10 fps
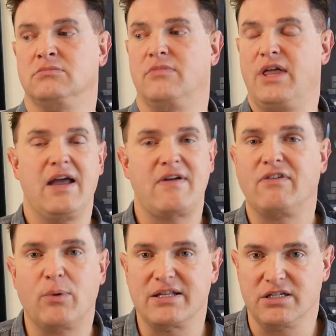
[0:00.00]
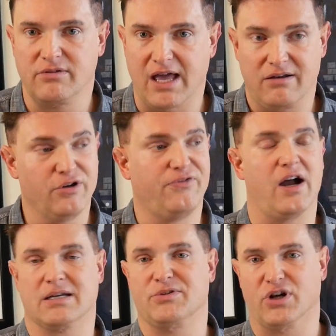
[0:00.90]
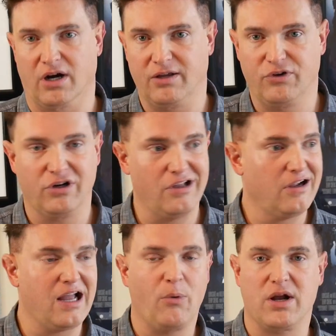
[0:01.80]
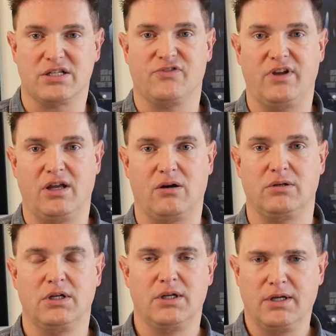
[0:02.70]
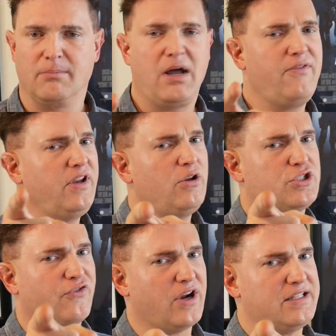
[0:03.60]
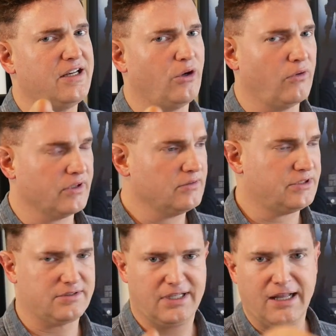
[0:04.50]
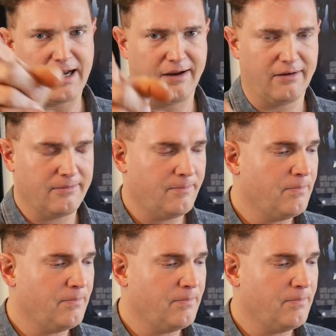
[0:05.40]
they have every right to do that. You're fucked. I'm sorry. If you're a young guy, watch this video. My videos are for 18 and over, so get out of here.